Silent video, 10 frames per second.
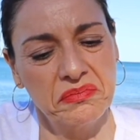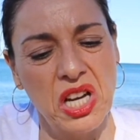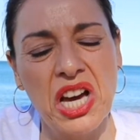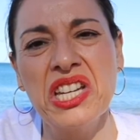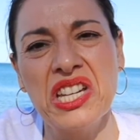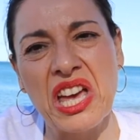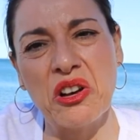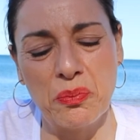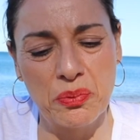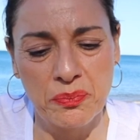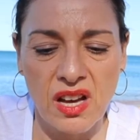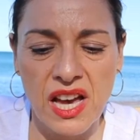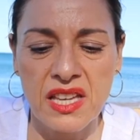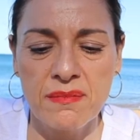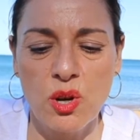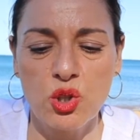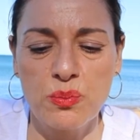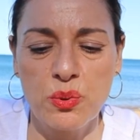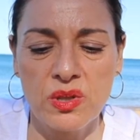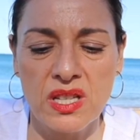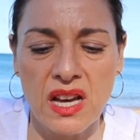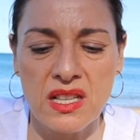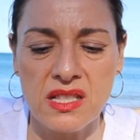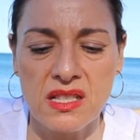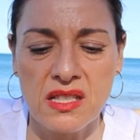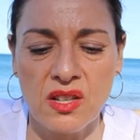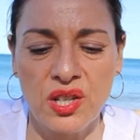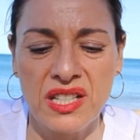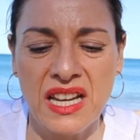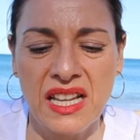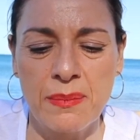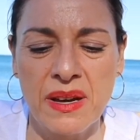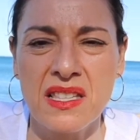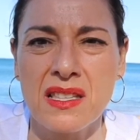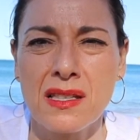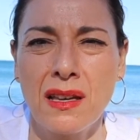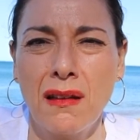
I need help. I can multiple tasks on a daily basis.